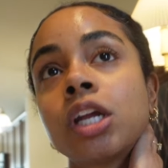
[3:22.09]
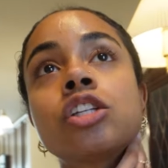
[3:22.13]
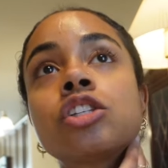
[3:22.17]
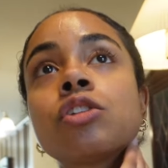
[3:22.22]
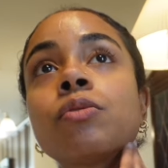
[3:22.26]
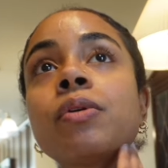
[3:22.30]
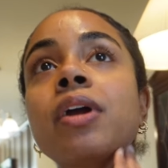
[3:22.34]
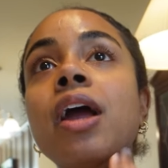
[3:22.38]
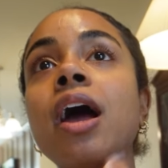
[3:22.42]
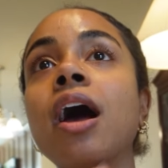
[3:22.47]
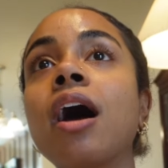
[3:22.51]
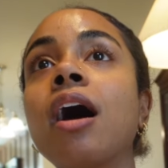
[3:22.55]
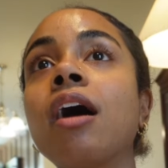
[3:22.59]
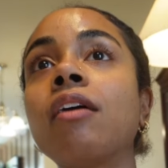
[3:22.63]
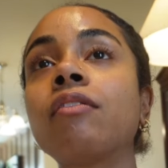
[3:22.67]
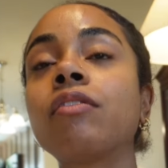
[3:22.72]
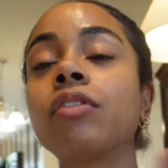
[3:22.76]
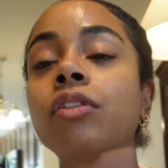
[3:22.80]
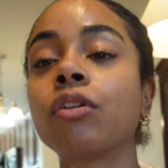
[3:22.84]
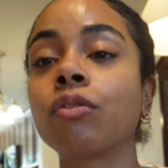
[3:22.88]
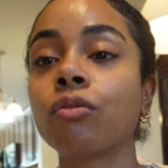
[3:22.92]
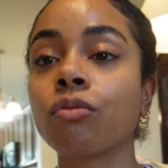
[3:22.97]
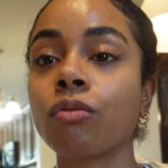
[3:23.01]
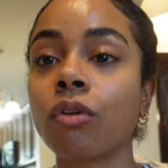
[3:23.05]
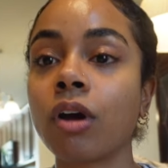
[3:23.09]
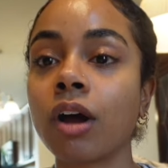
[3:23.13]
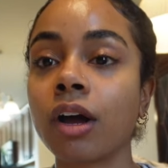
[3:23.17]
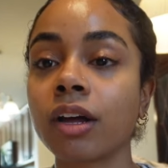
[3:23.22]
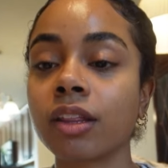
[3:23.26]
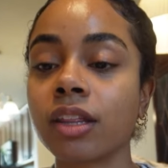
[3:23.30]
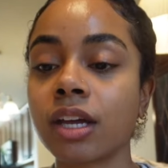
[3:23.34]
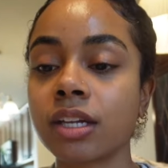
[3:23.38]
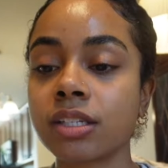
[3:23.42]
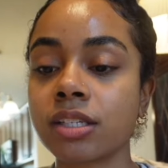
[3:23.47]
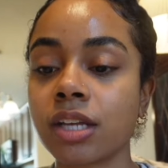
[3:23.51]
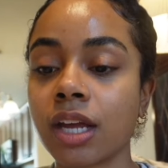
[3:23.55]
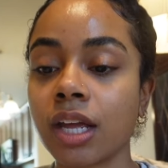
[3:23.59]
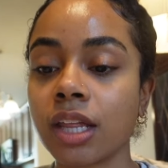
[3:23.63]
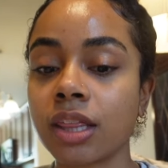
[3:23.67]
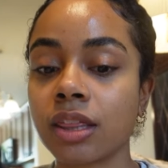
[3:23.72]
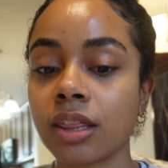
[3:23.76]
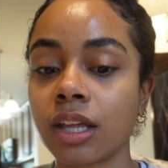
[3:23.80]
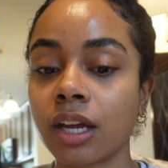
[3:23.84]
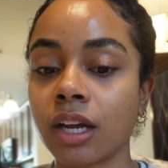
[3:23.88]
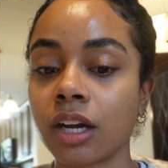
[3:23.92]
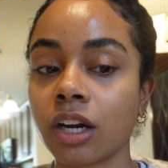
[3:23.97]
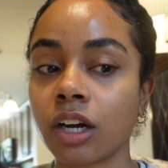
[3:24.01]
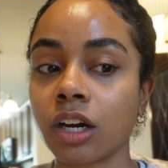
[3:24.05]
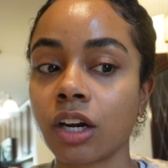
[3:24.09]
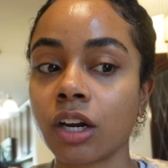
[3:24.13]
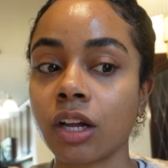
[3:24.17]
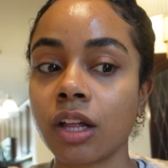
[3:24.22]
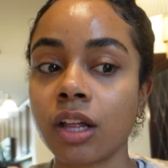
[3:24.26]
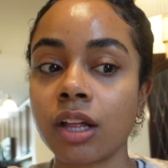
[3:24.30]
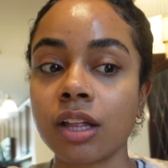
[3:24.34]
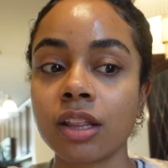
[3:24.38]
So we have the rug that's in there.